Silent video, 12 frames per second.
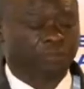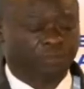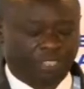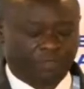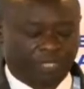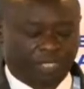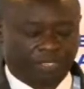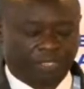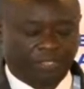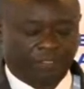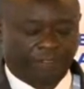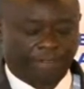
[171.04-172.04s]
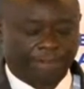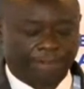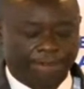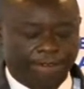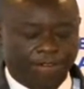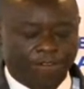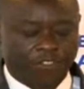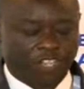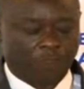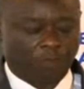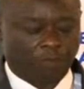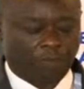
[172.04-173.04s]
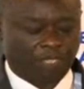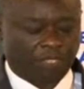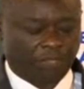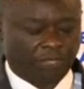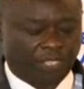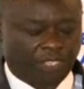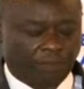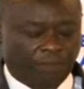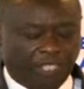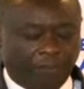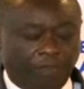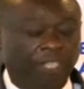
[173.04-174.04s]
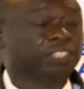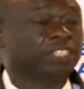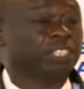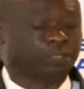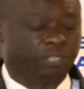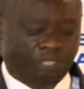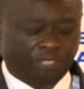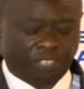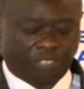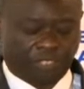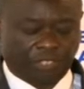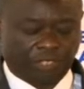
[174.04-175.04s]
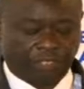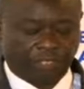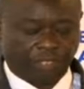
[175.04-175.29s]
35 years. This population is a big blessing to this nation.